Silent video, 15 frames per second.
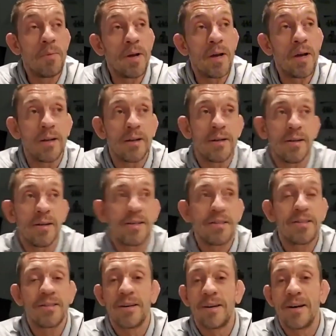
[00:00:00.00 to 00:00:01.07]
man,
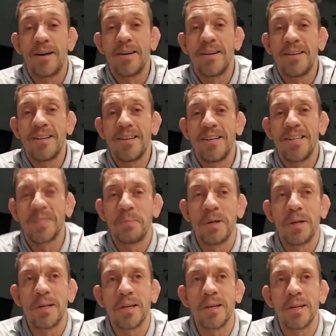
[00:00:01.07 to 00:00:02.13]
it's
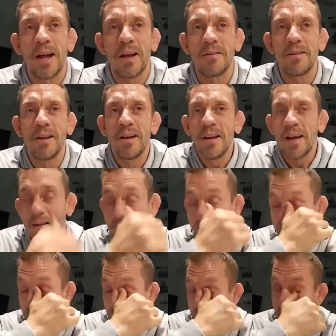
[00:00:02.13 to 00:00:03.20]
been good. I
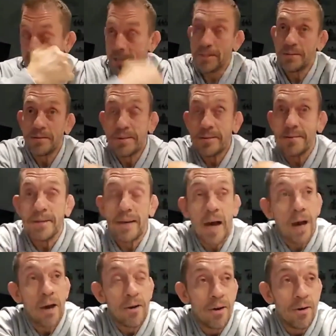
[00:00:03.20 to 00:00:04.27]
haven't fought in
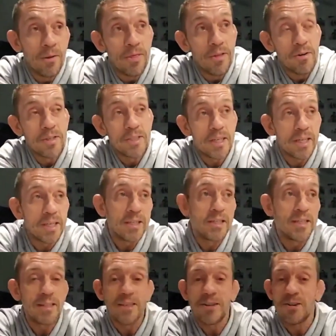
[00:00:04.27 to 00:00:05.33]
I don't know,
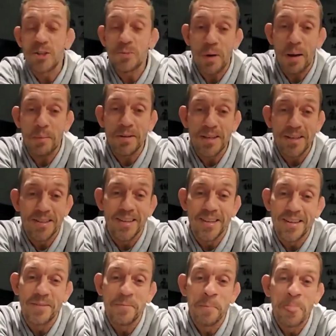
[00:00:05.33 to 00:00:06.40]
13 years probably. And
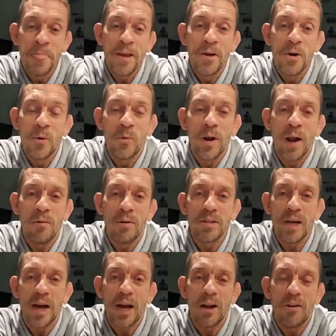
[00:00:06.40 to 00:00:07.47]
then when I
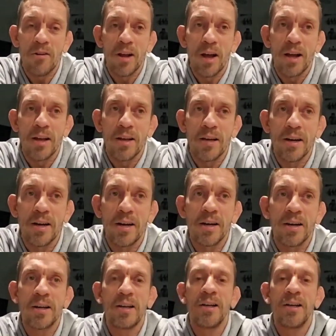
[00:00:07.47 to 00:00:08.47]
retired, I